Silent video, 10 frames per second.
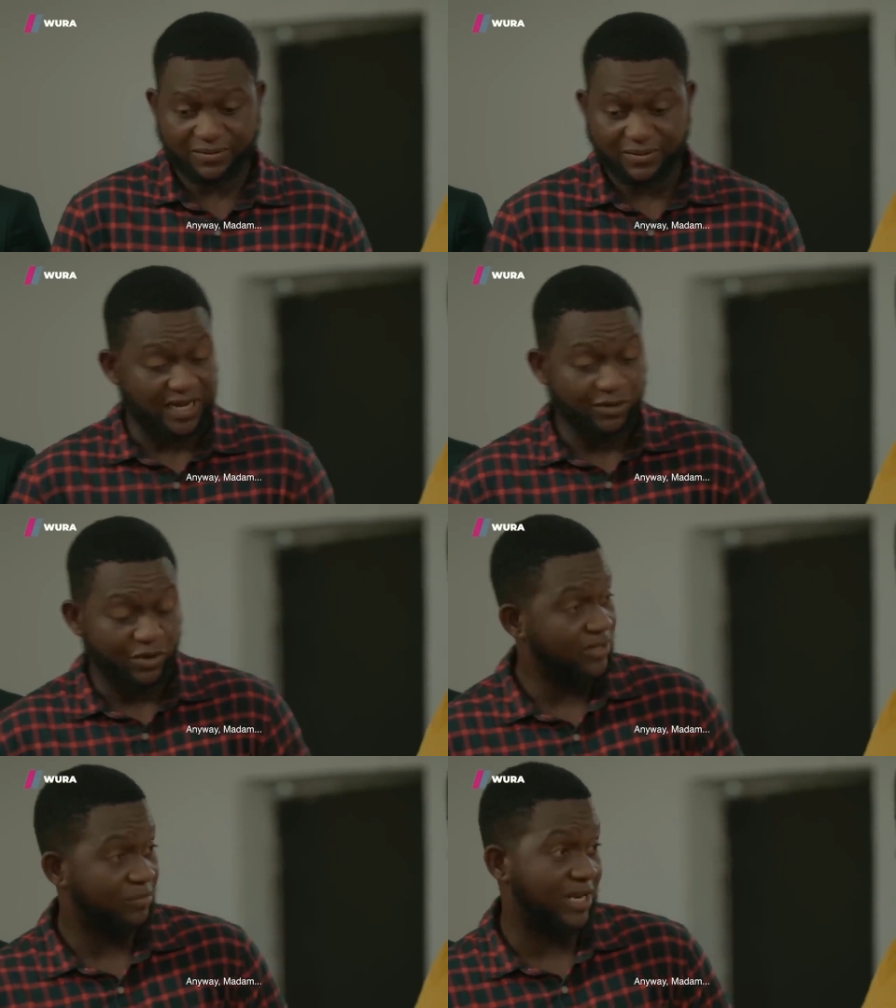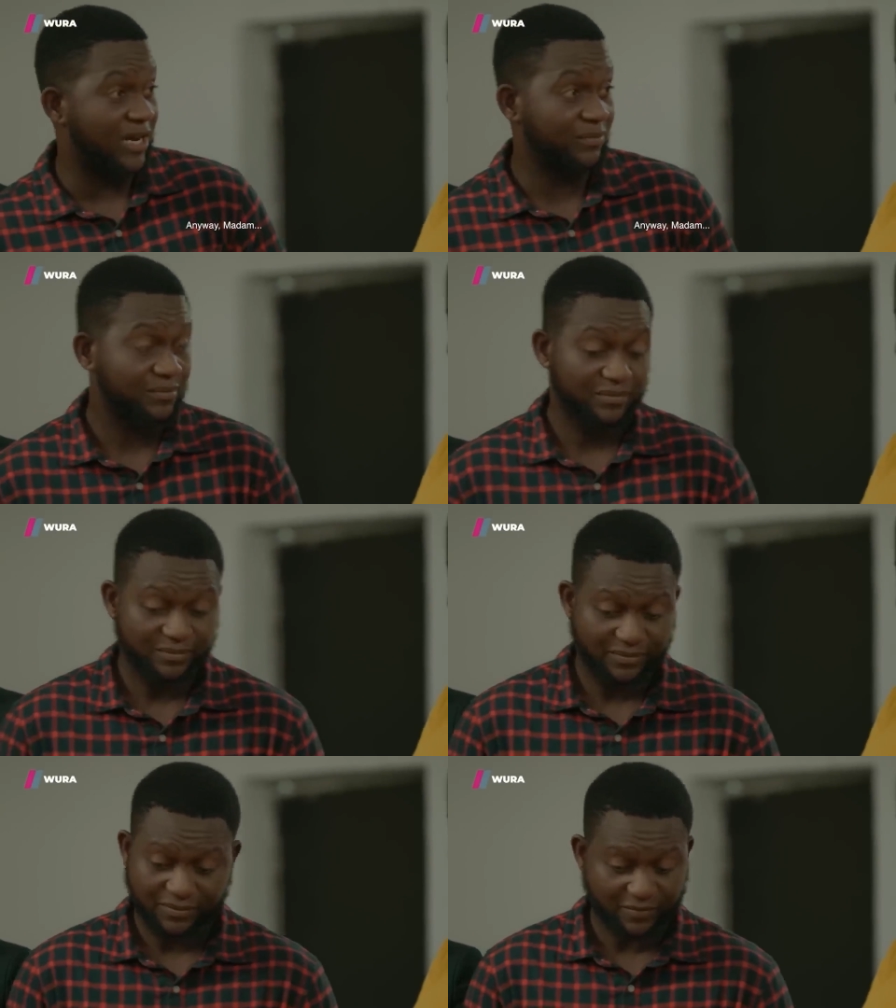at the same time. So yeah,
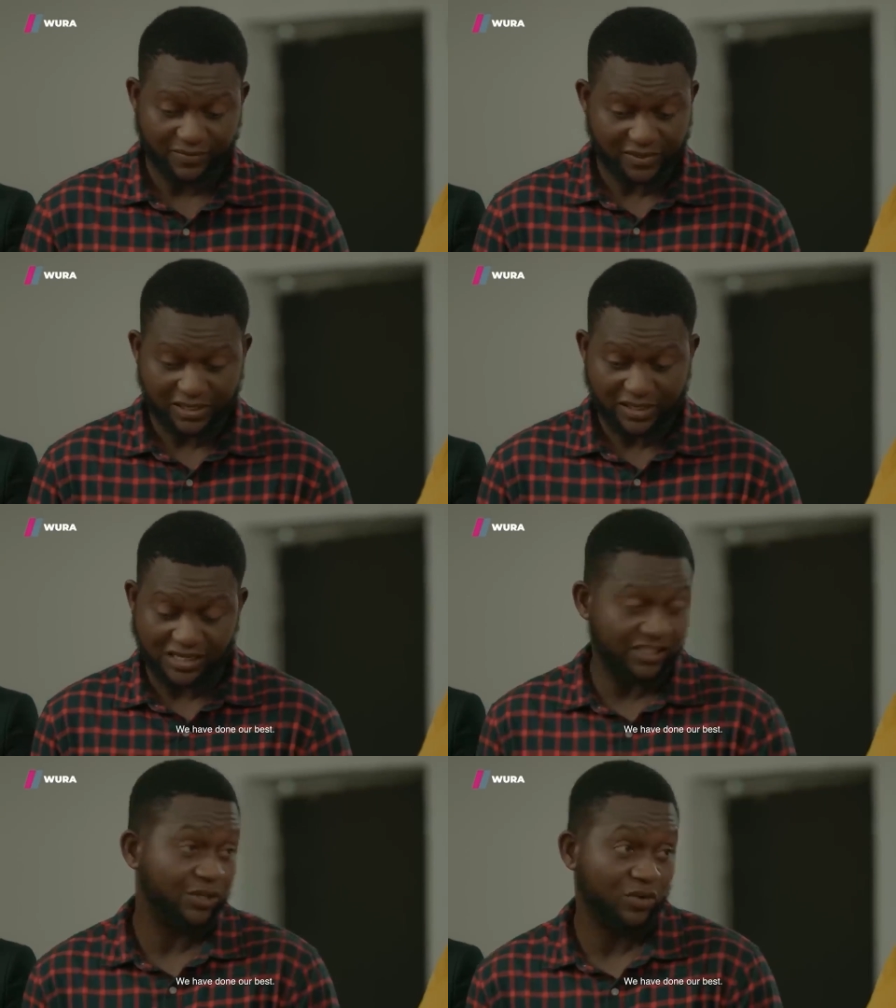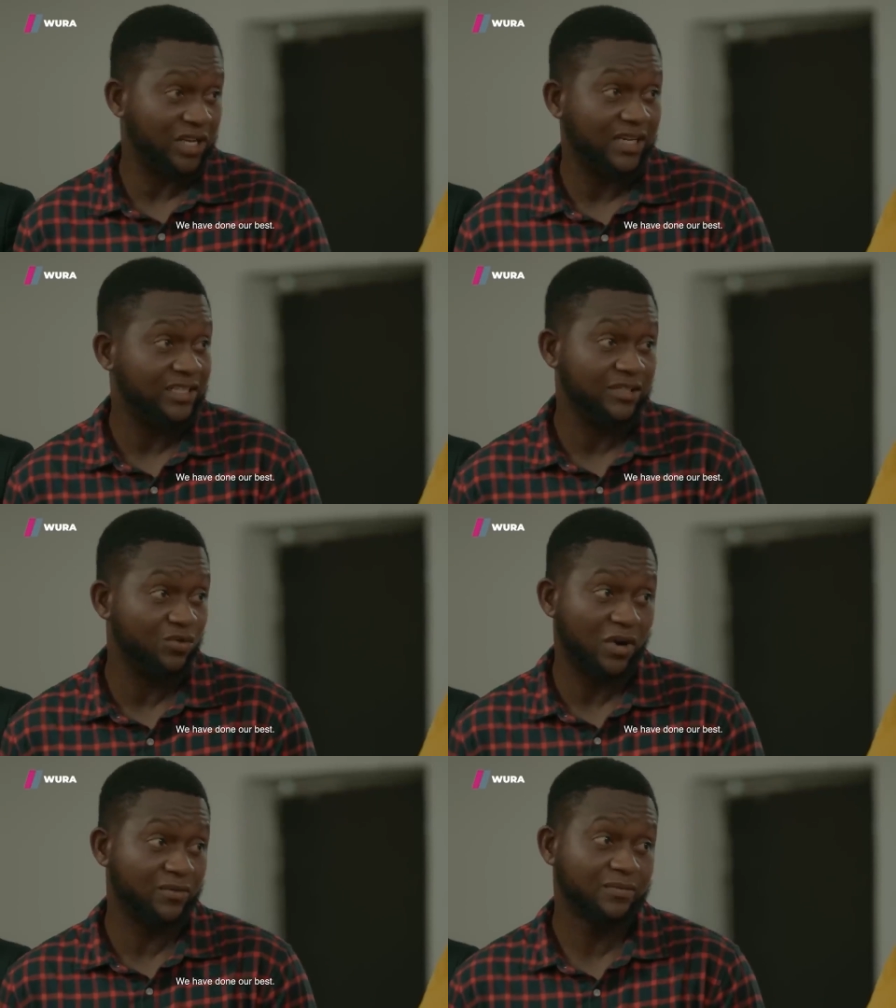it's quite intense. Again, the class
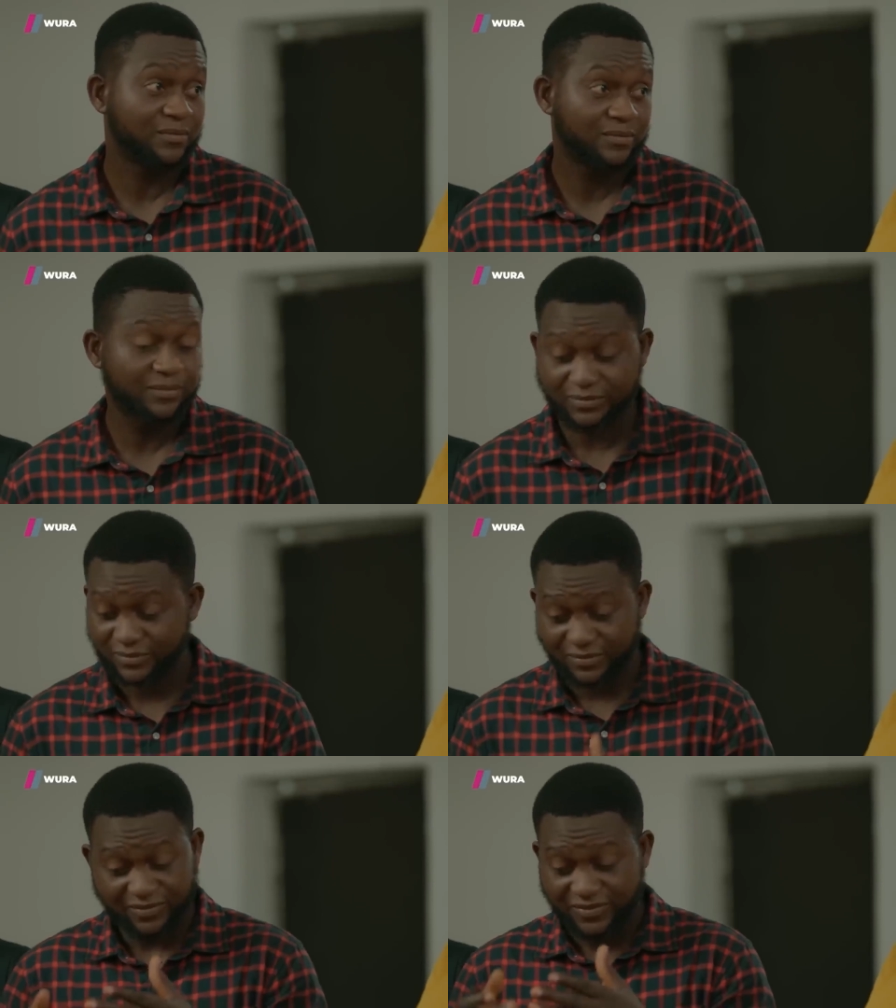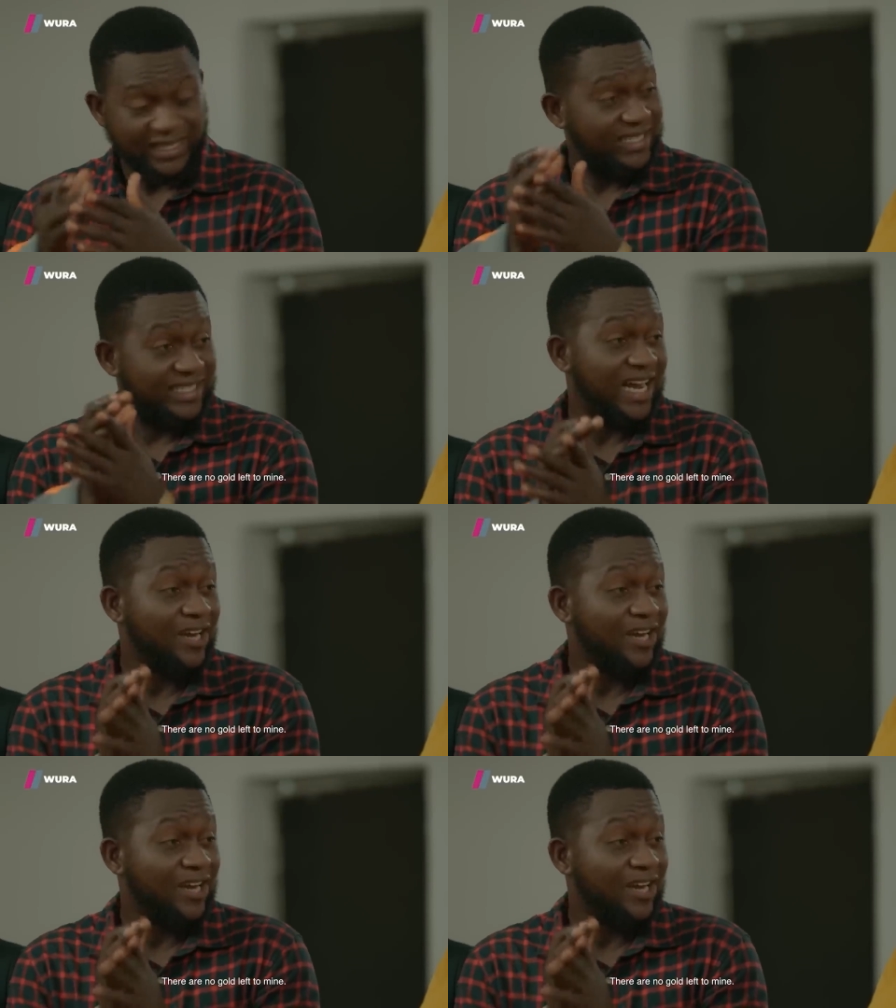struggle. Of course,